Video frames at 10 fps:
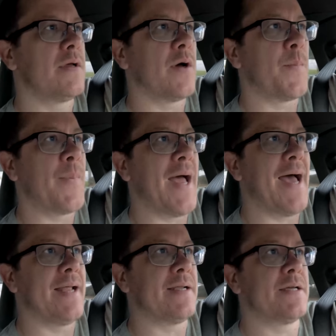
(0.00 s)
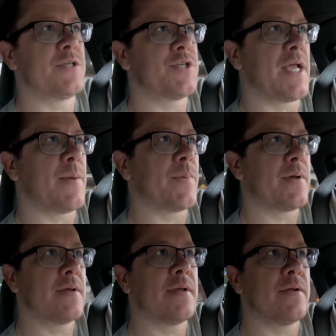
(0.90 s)
a bad shape,
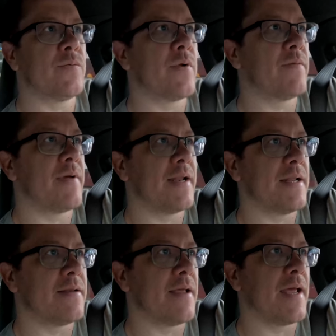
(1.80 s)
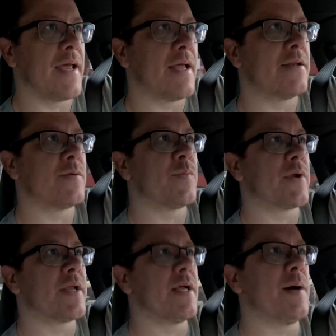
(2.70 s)
renovate it, and
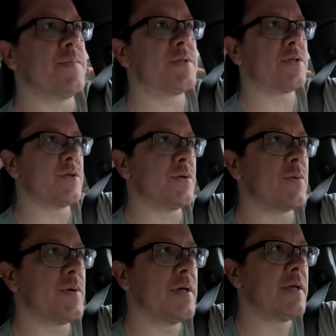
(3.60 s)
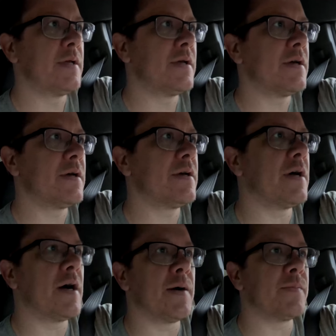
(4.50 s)
bring it up to
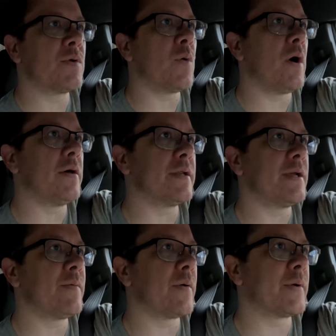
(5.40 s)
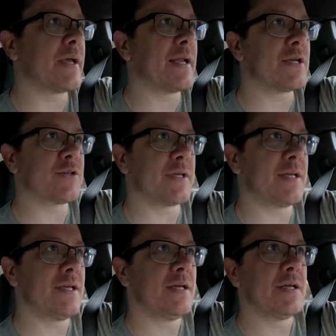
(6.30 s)
quality where we can actually
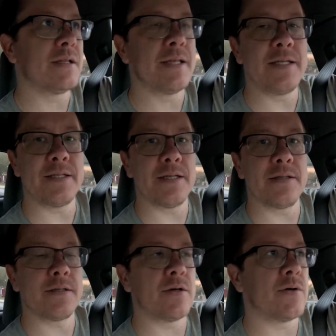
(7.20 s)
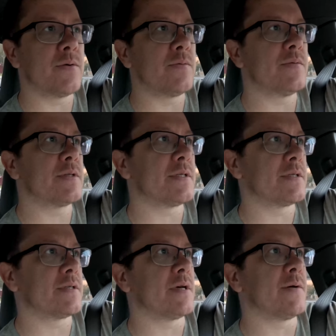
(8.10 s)
lease it. So this
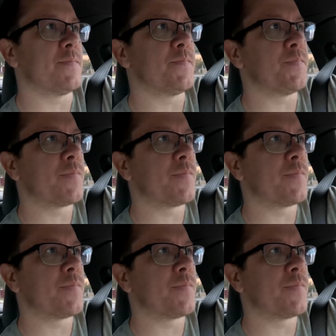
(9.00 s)
is kind